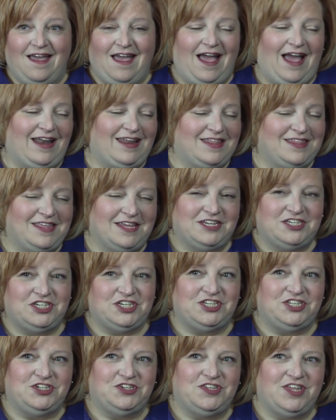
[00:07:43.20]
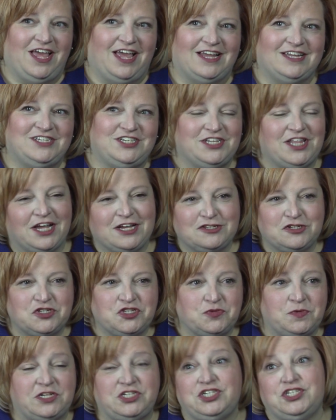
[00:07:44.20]
I didn't think she'd do that. She likes her
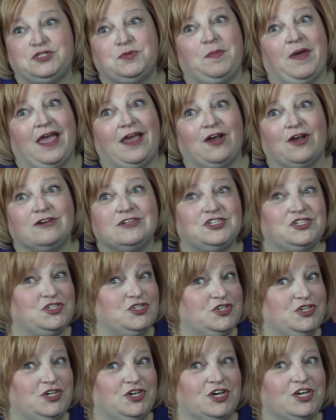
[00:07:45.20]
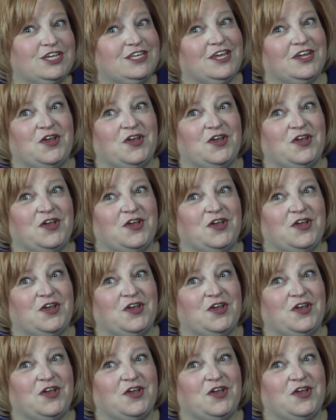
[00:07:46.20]
sweet. She's a baker. She's a cook.